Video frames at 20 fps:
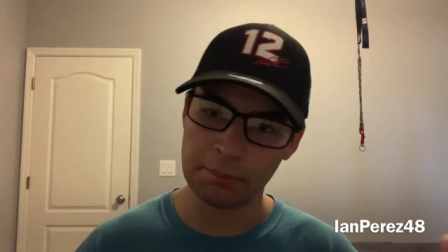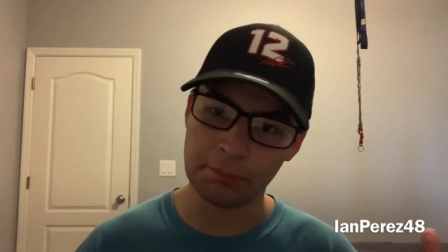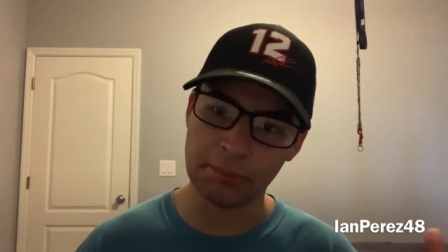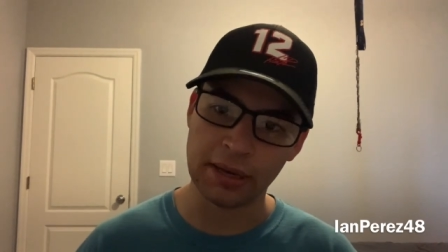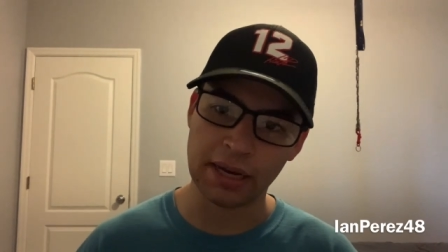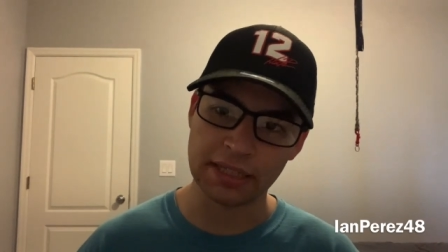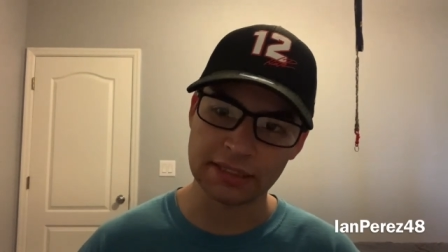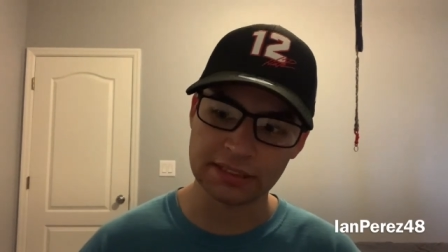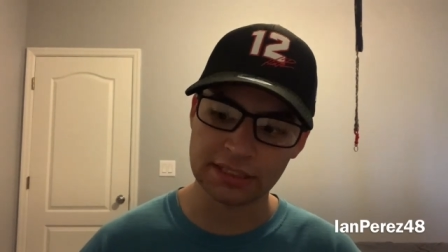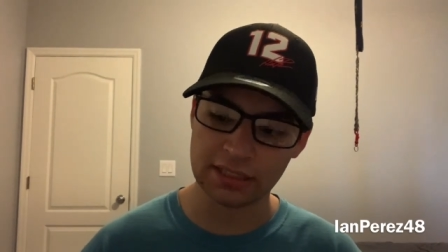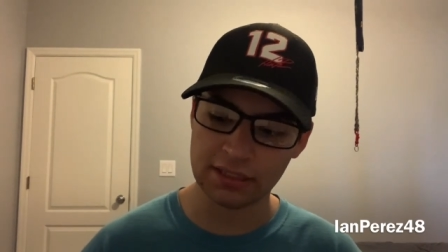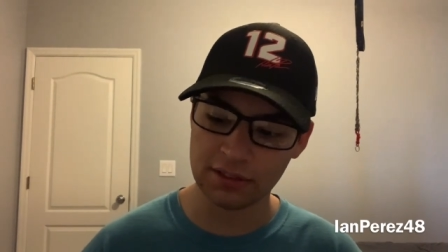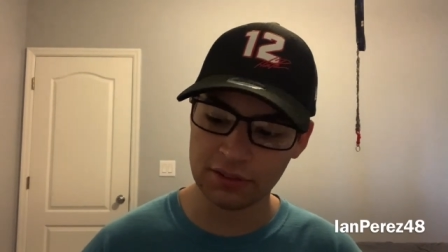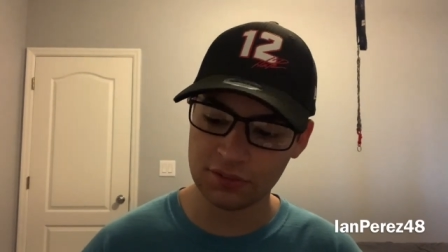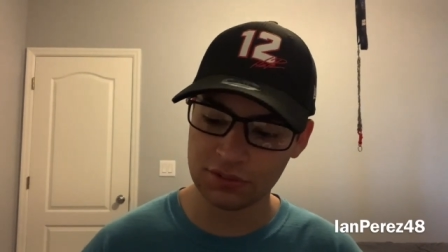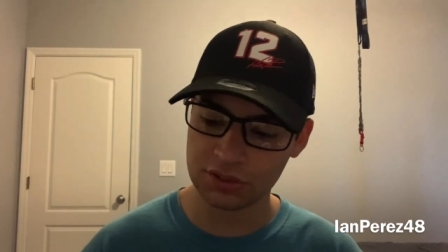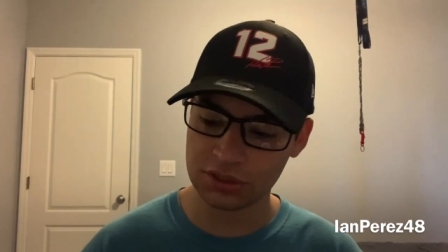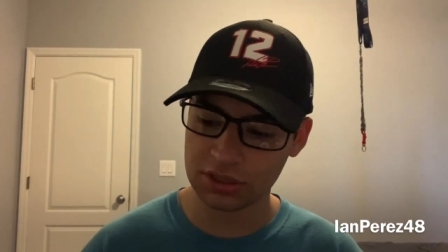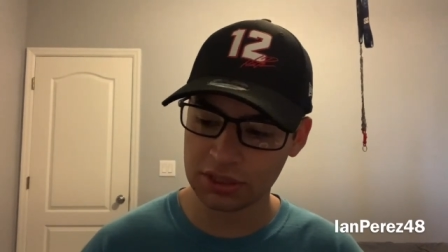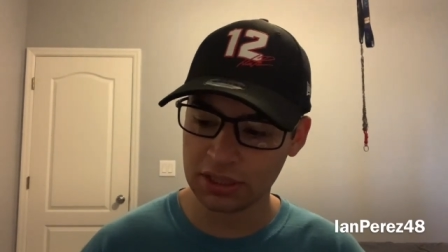
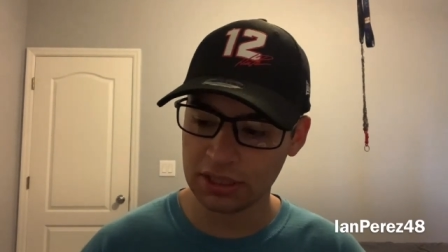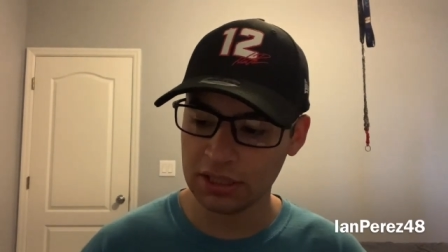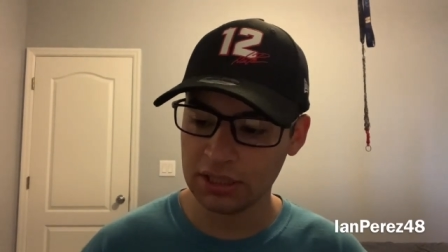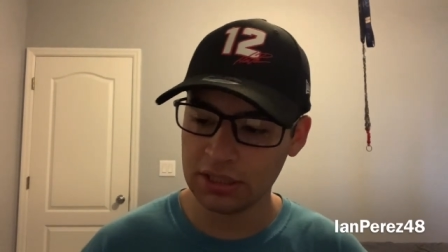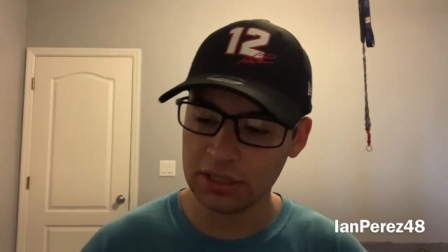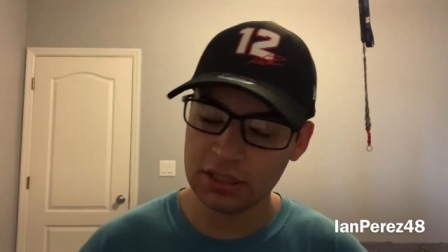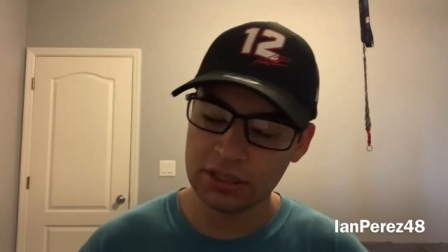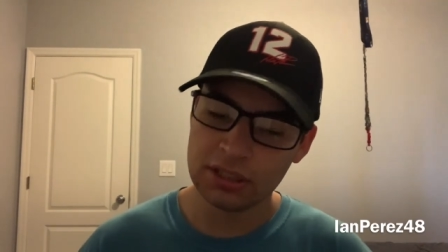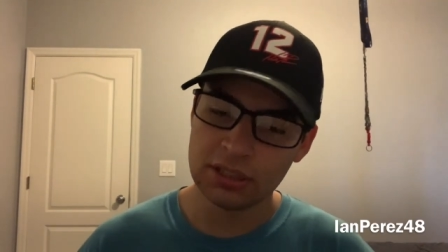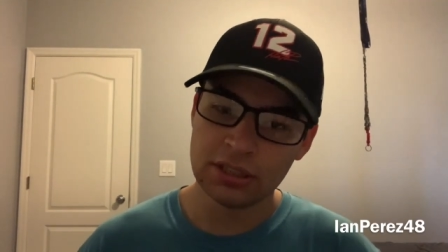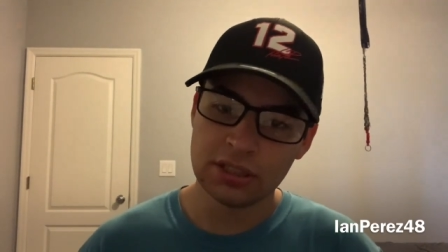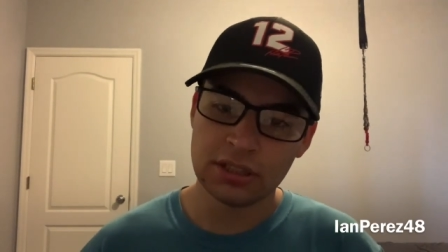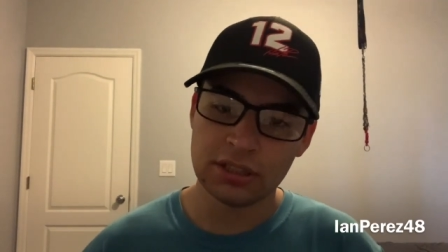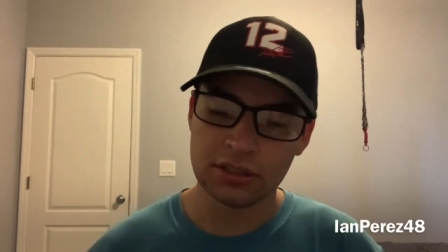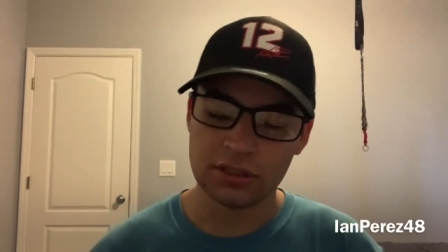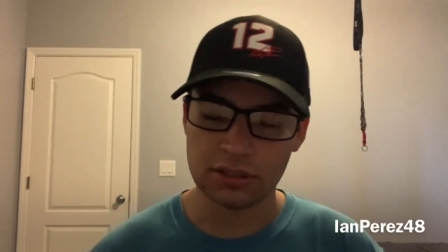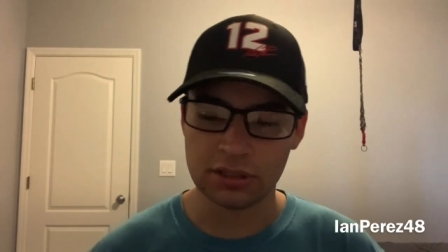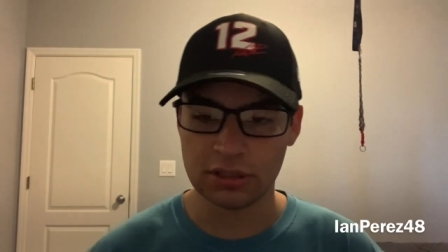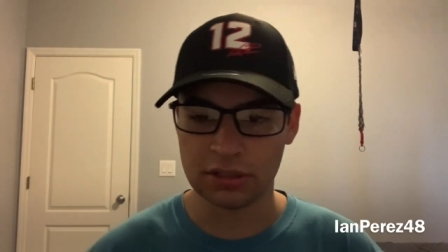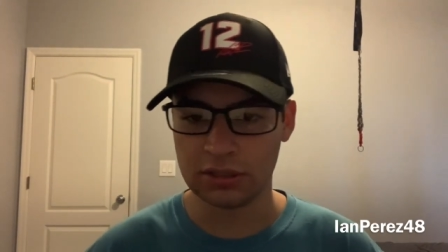positives
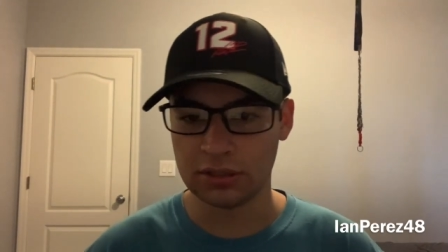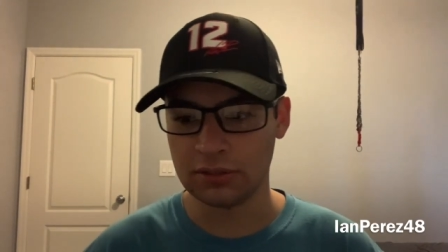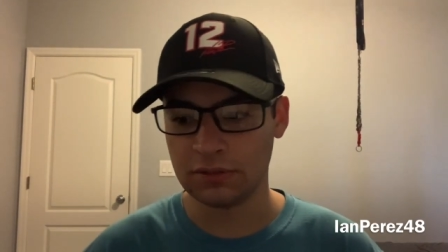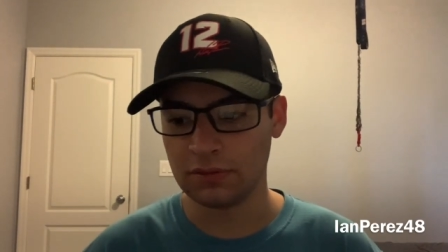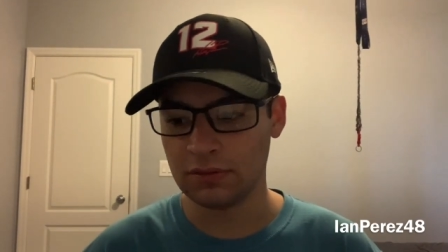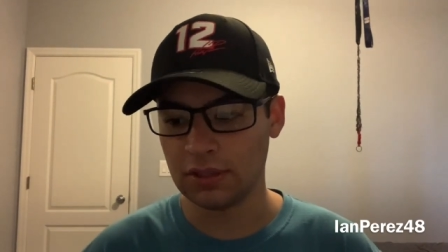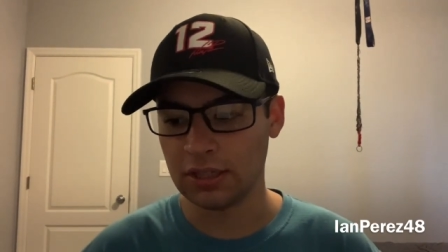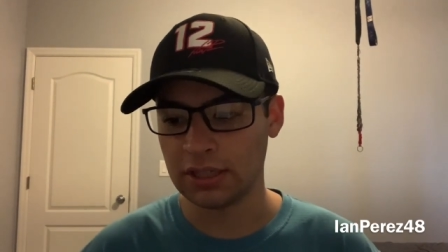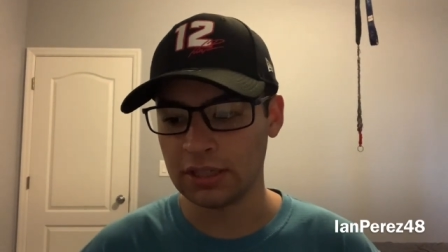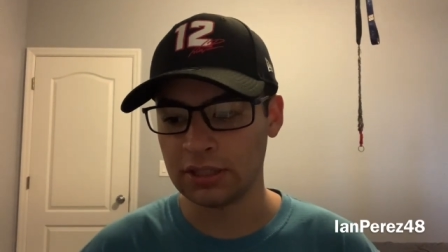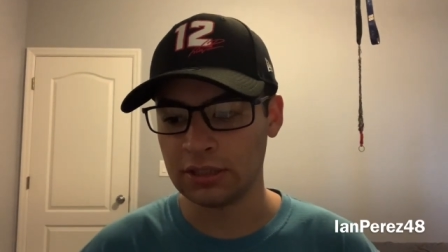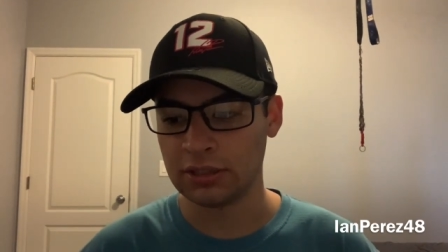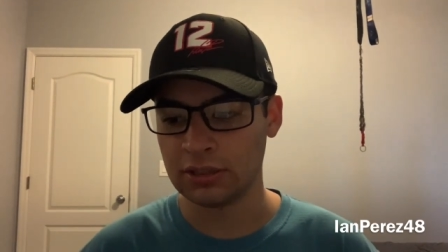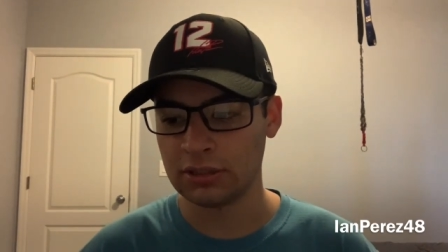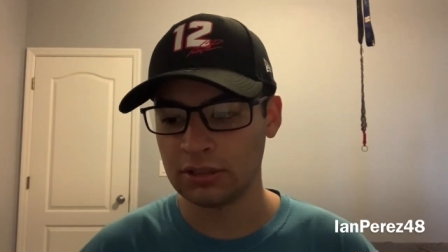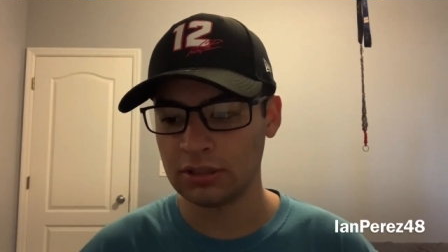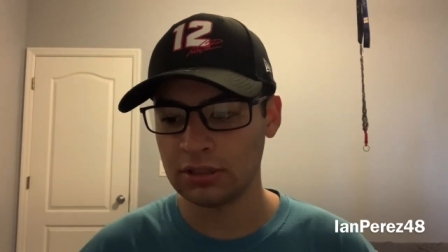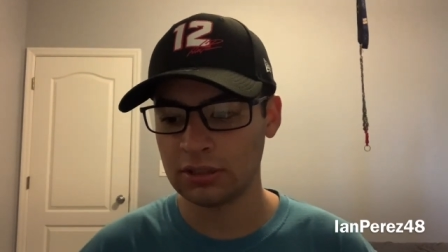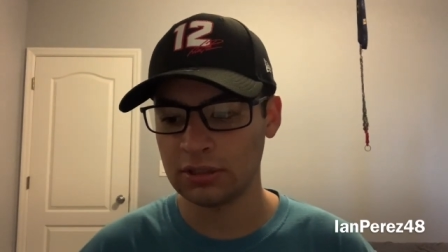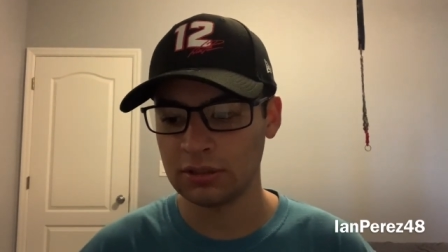of like